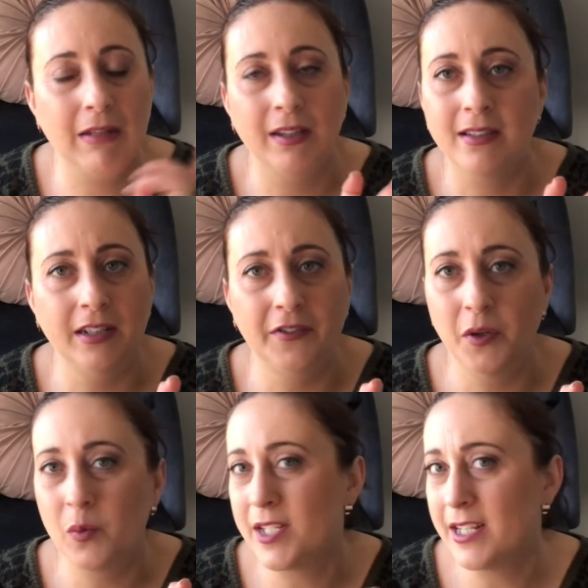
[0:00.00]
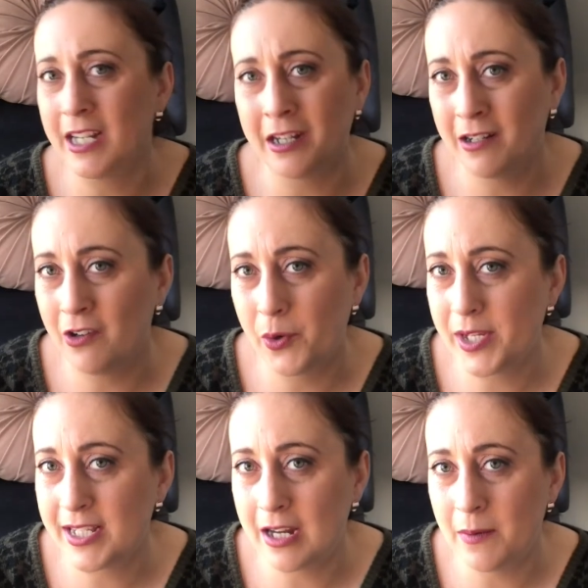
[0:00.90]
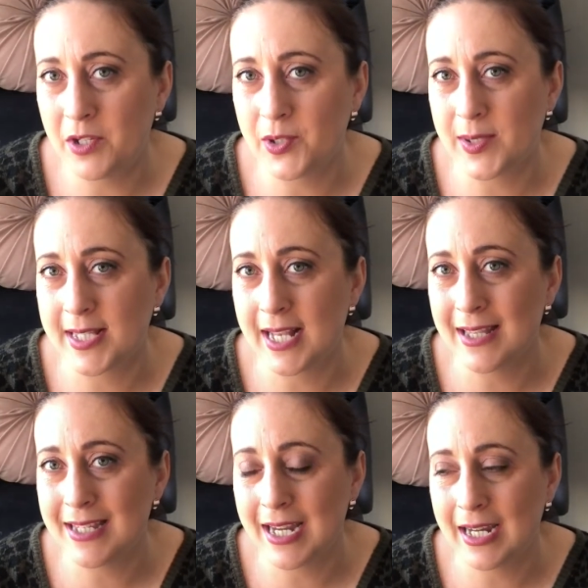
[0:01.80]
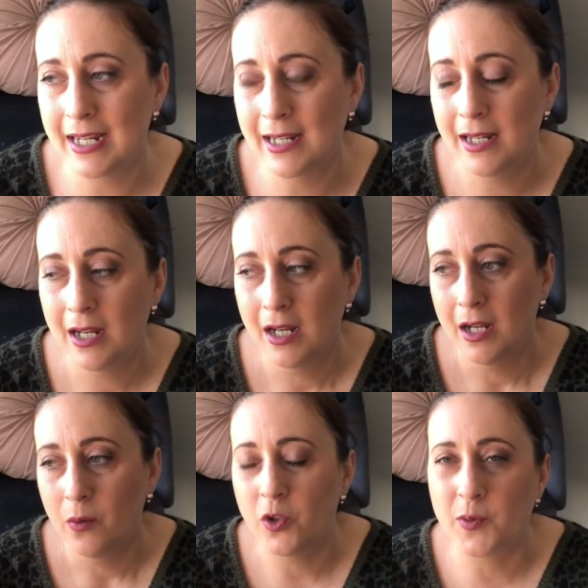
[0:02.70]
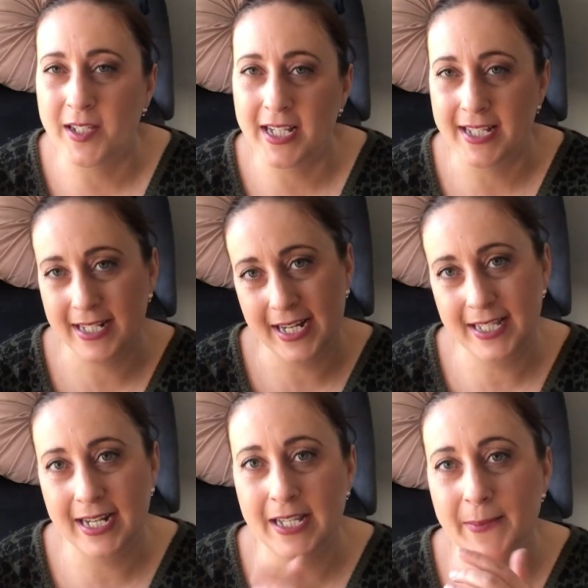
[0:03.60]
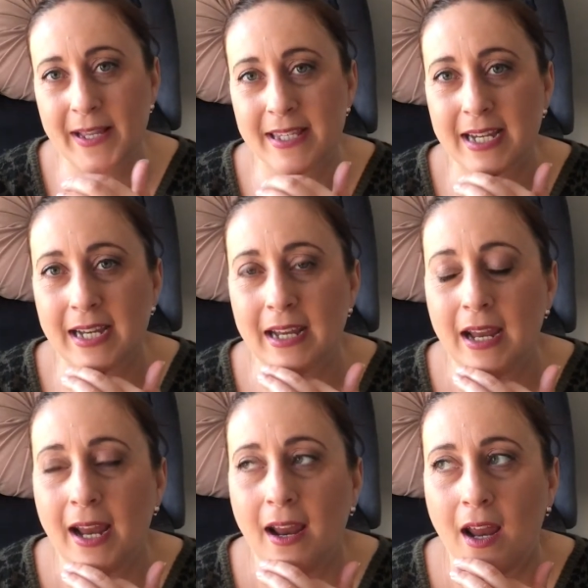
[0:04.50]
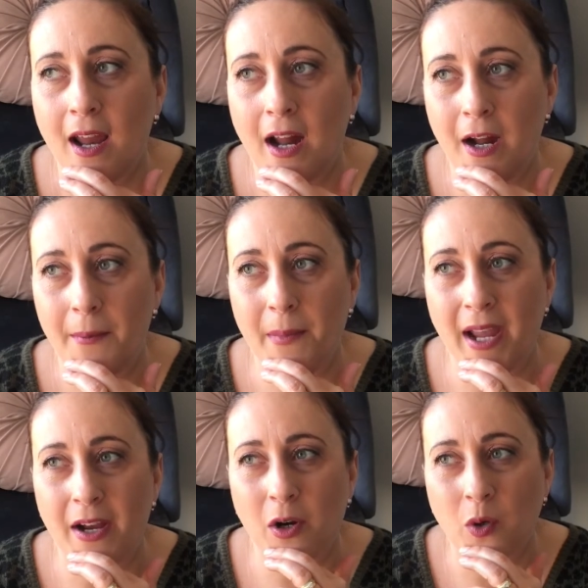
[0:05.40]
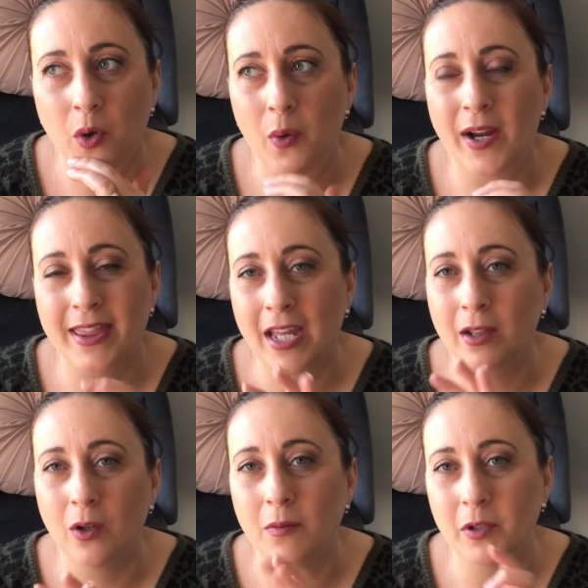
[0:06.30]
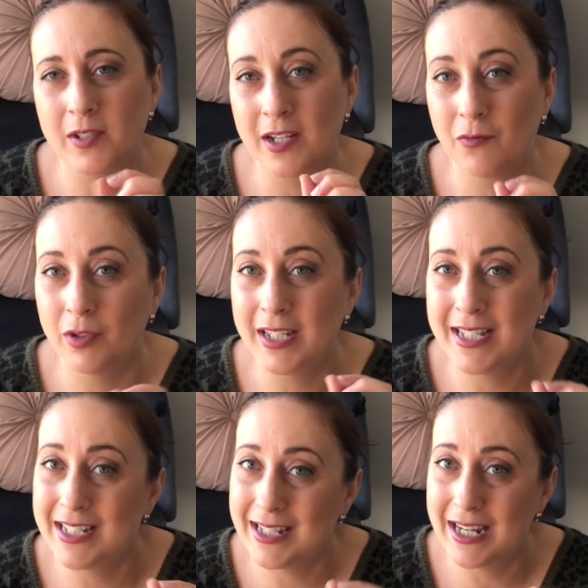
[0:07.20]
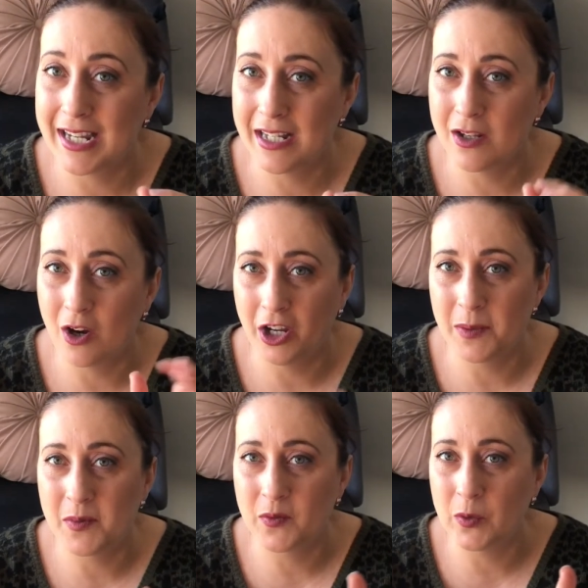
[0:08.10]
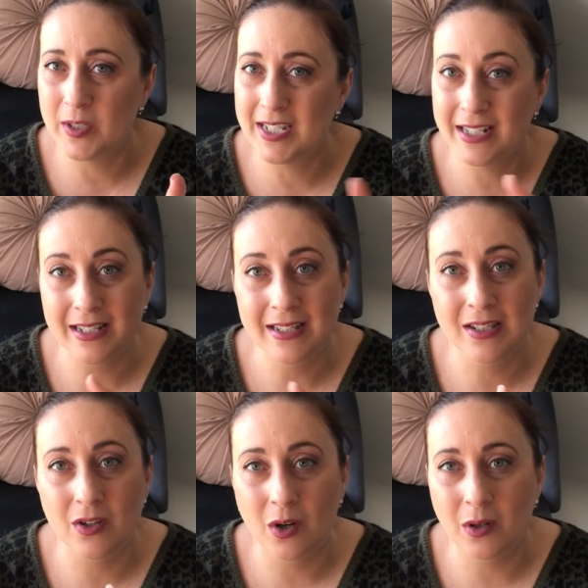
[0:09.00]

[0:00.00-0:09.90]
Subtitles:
delivery wasn't going to come until Sunday, which was yesterday. Today's Monday, and I couldn't wait that long because I really did need items for dinners,